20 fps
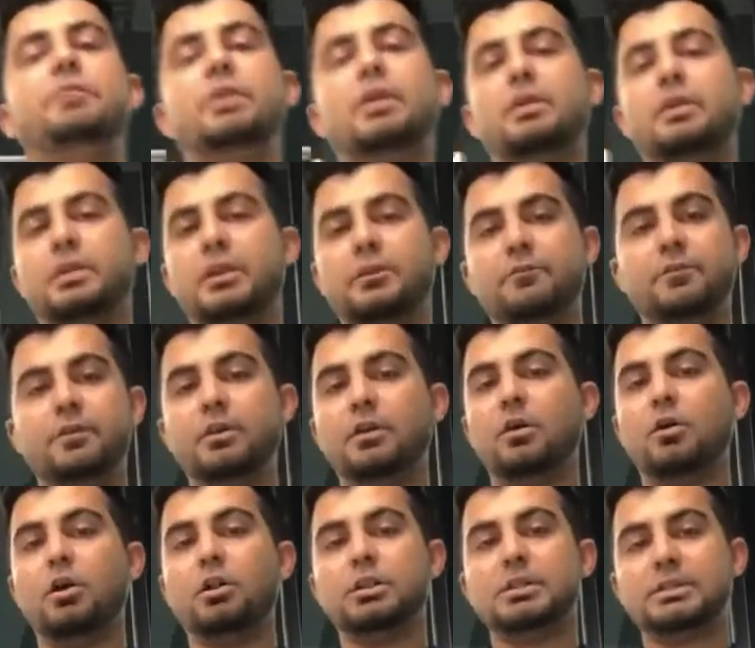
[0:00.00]
are giving
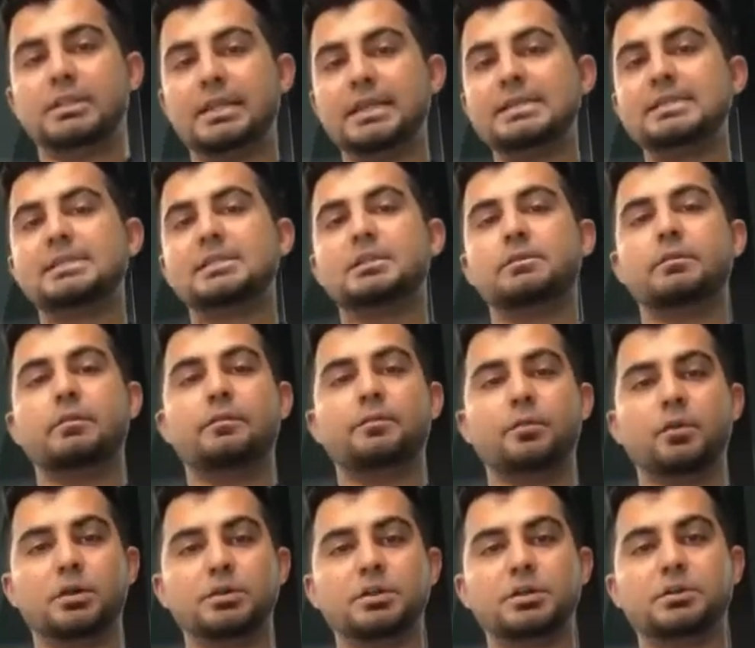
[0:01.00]
all the things in our
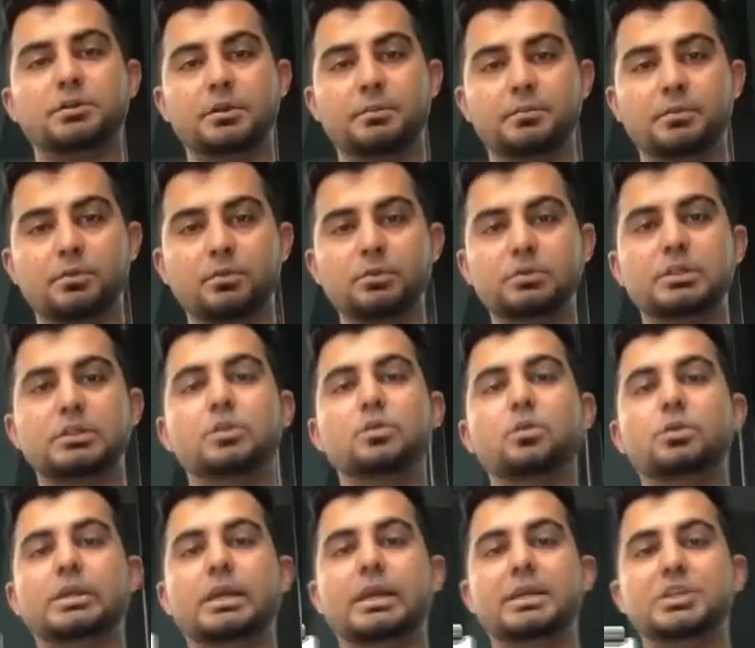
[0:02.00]
project report, the
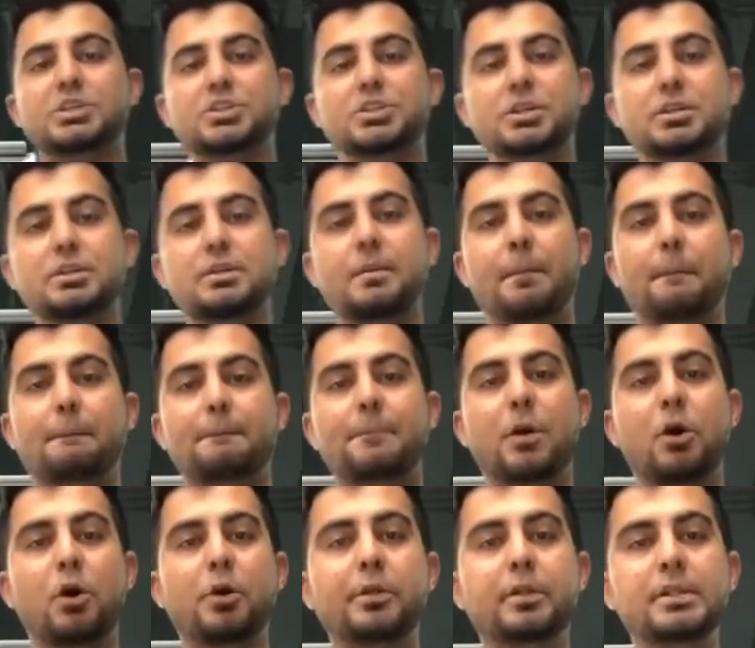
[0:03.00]
notation,
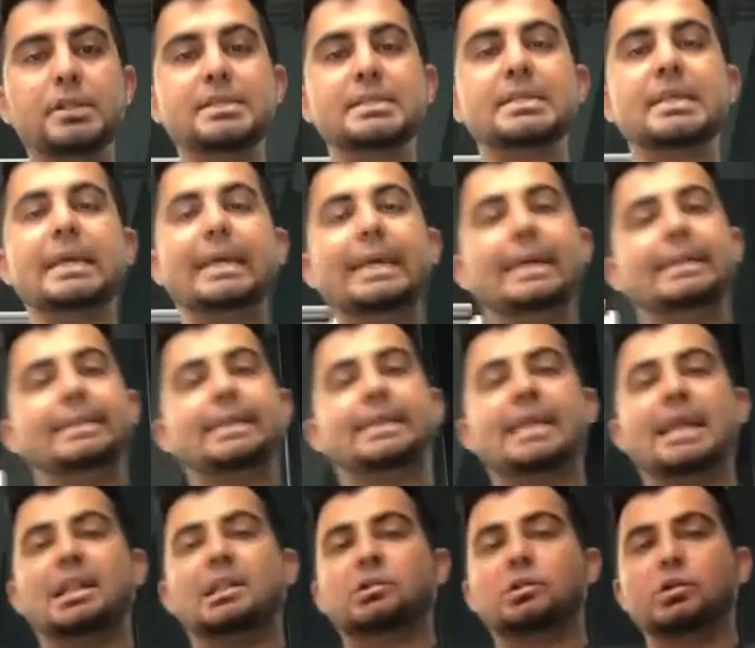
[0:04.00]
models, the
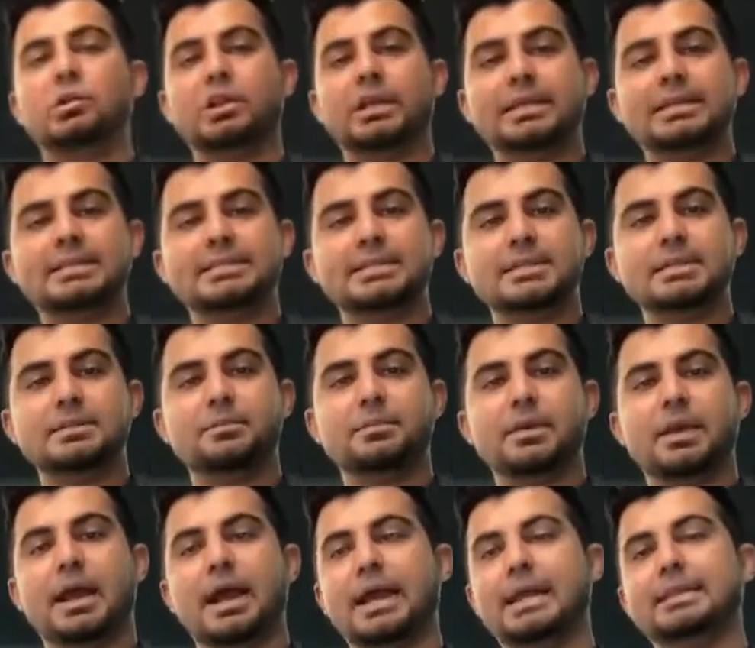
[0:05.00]
calculation
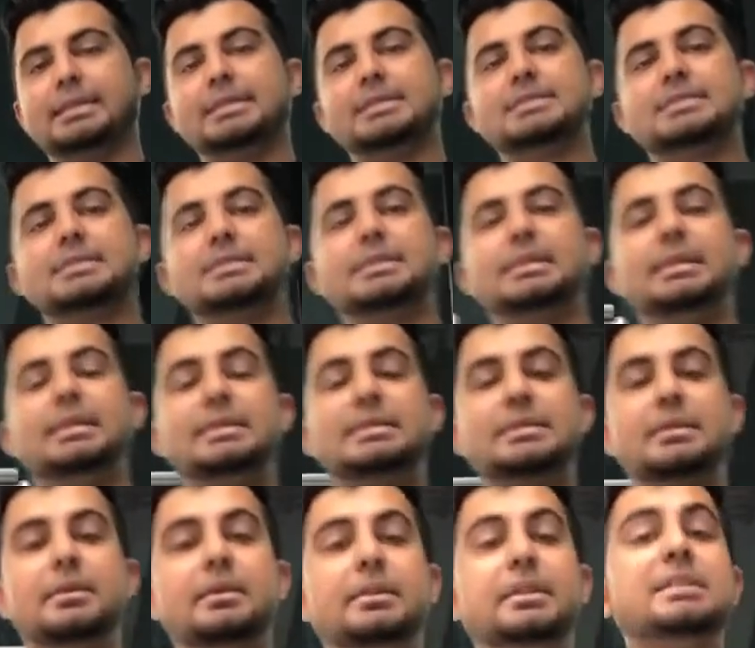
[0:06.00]
behind
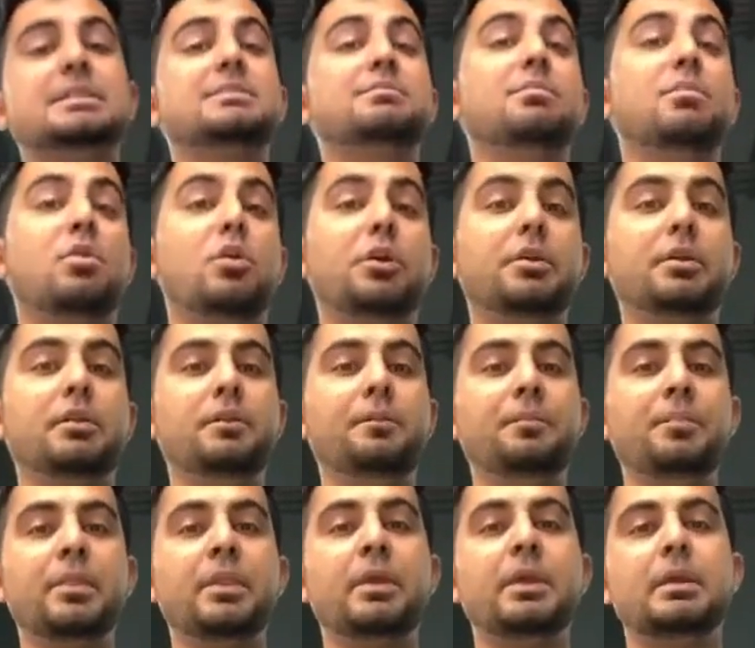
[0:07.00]
this model.
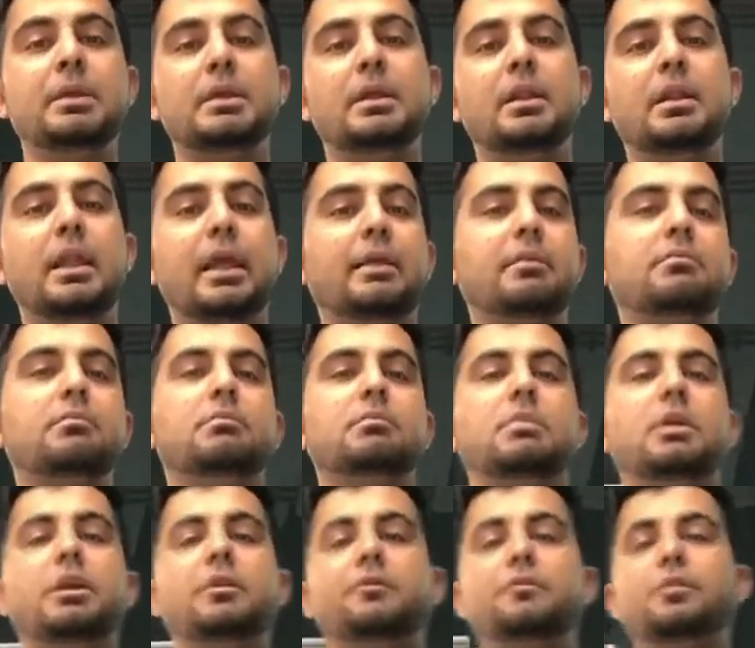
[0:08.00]
Like
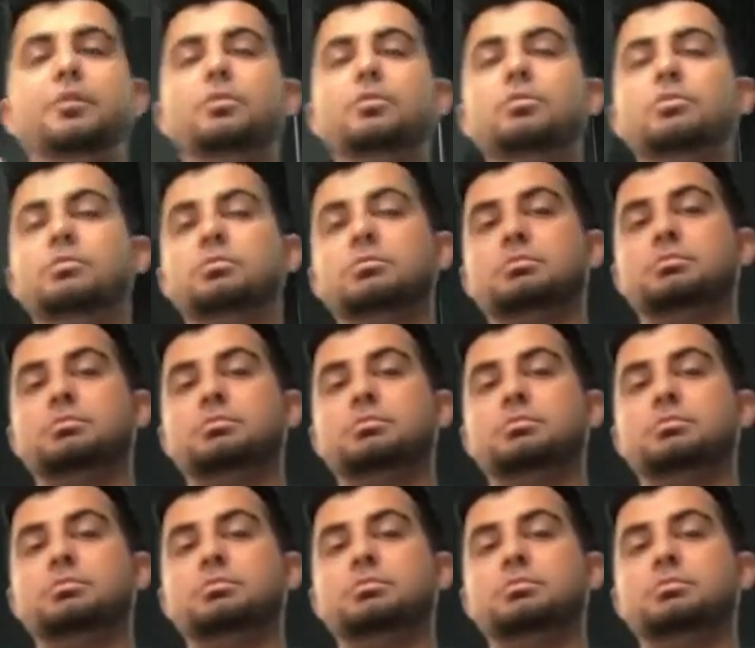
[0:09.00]
if you